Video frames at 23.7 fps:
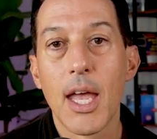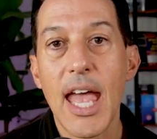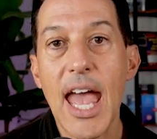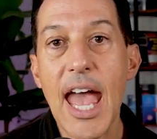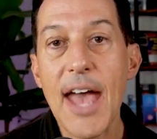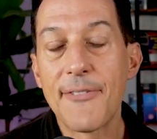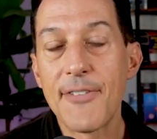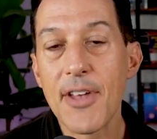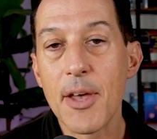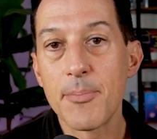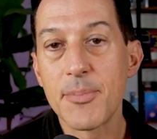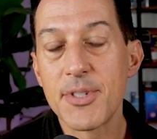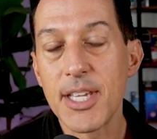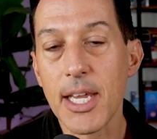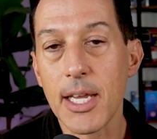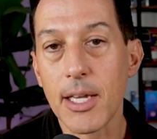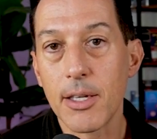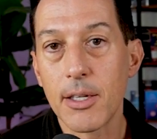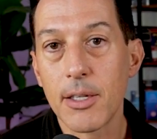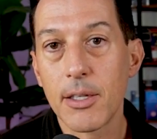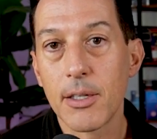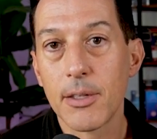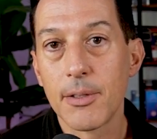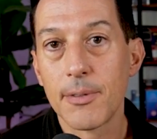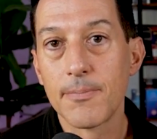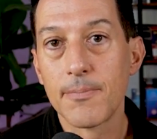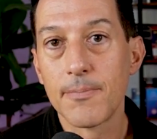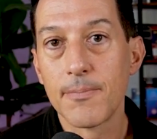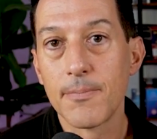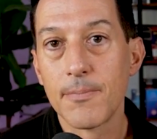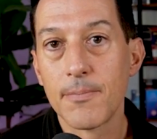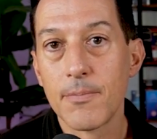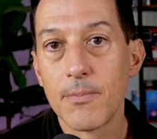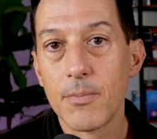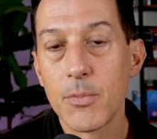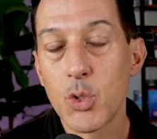F M zinc,
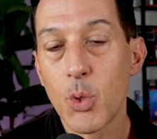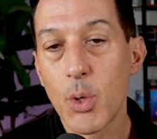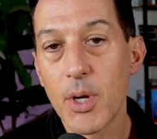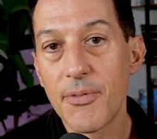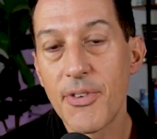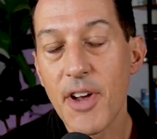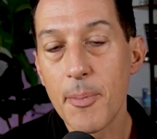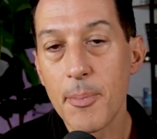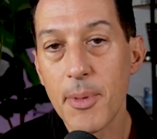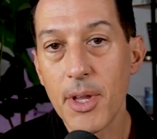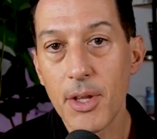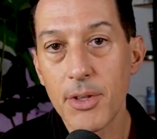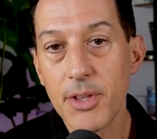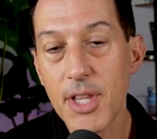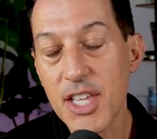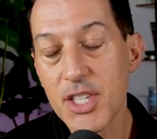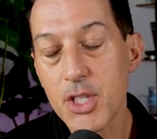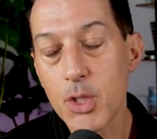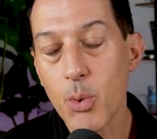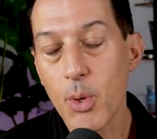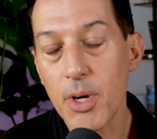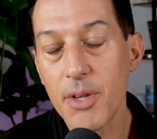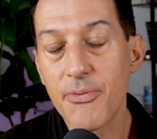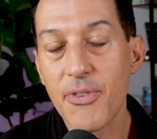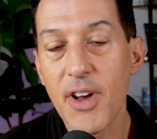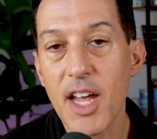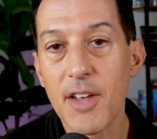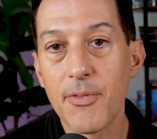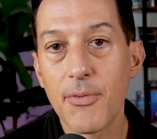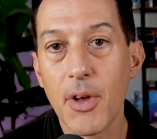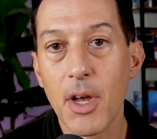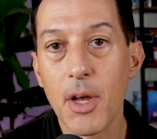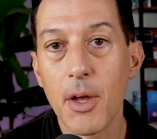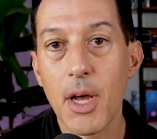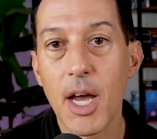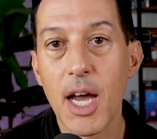twenty-five mil, that's
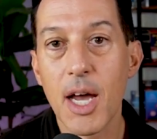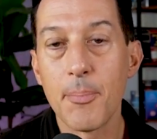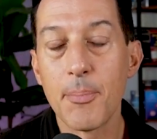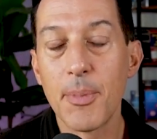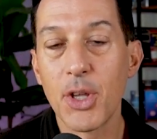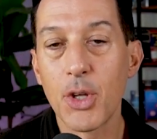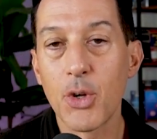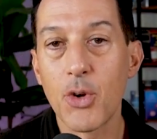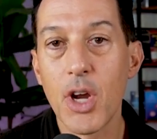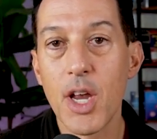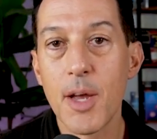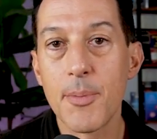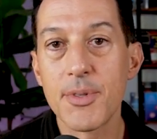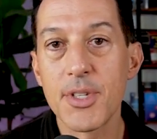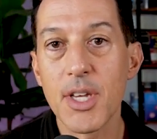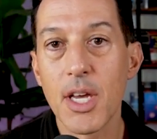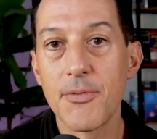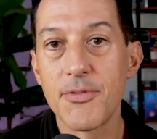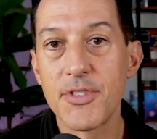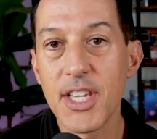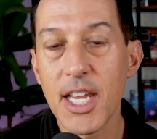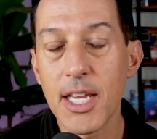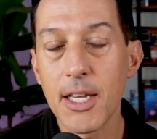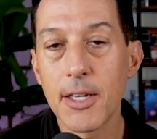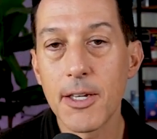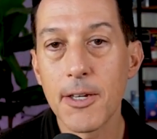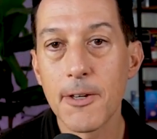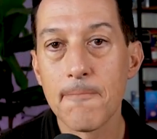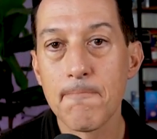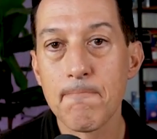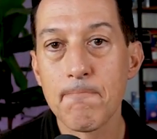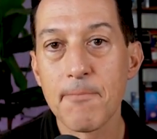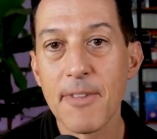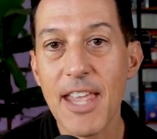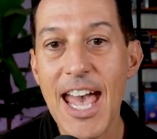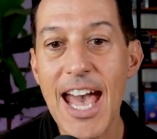twenty-five uh, milligrams of zinc
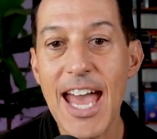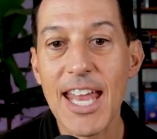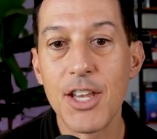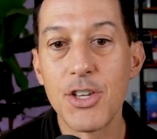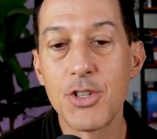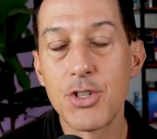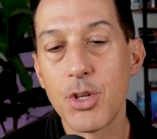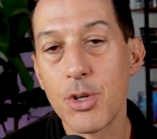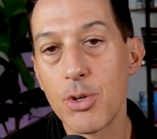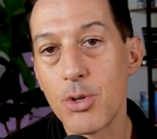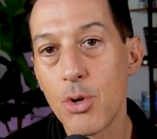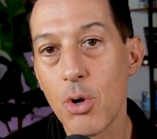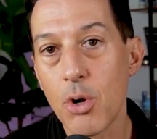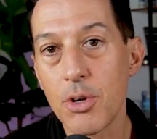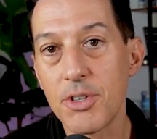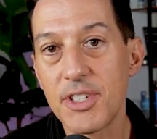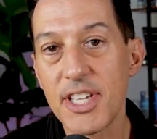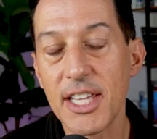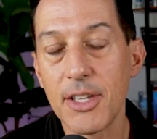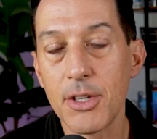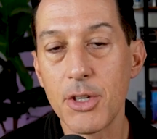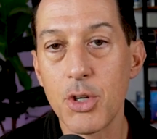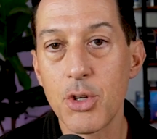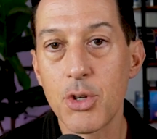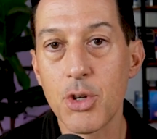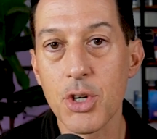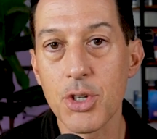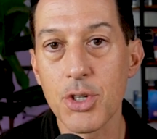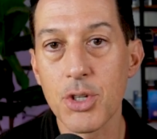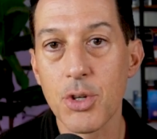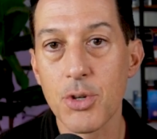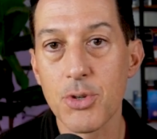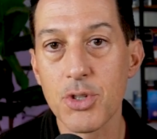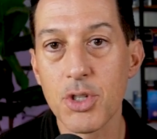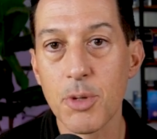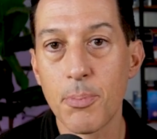added to your daily
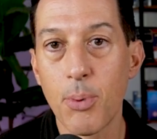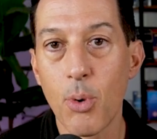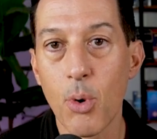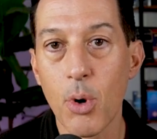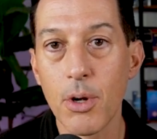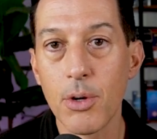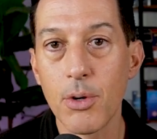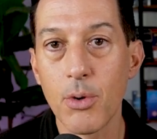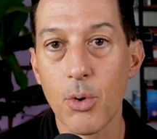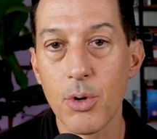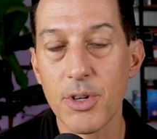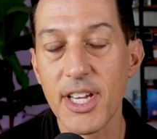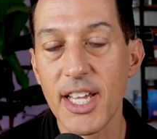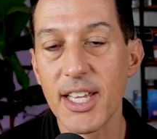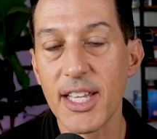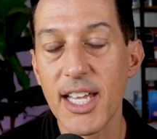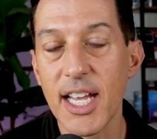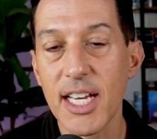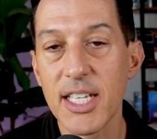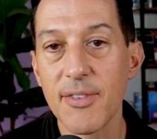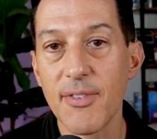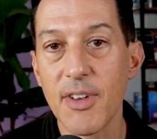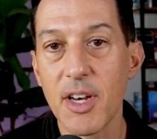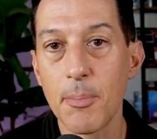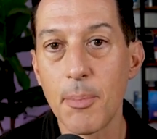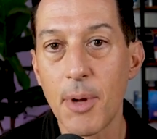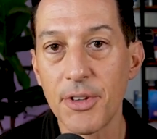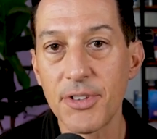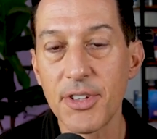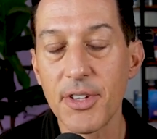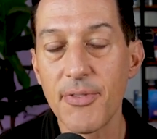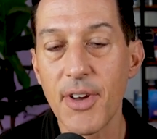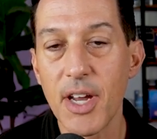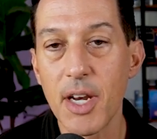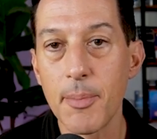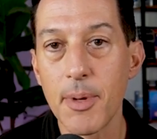nutritional support or daily activated
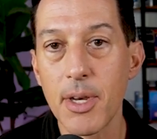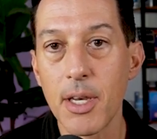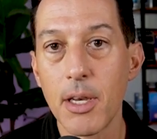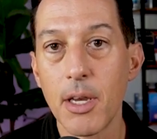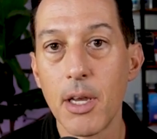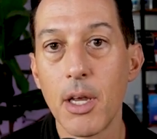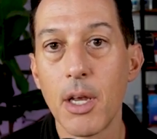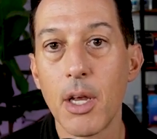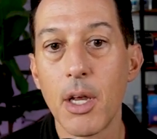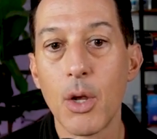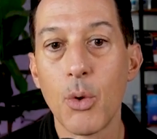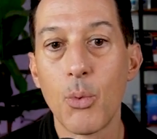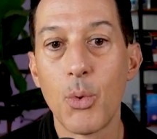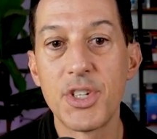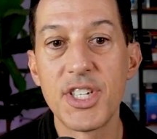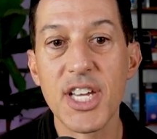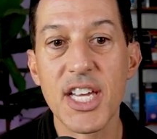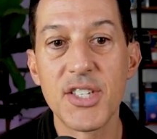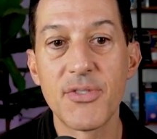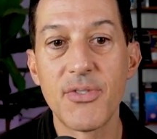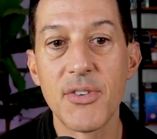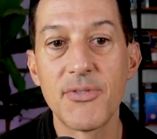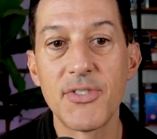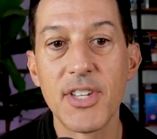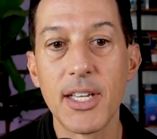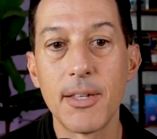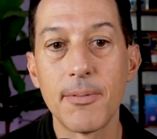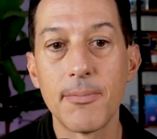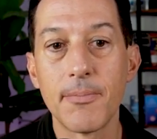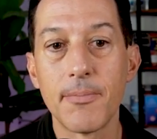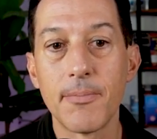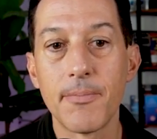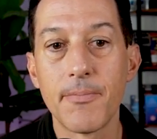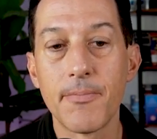multivitamin, which has fifteen.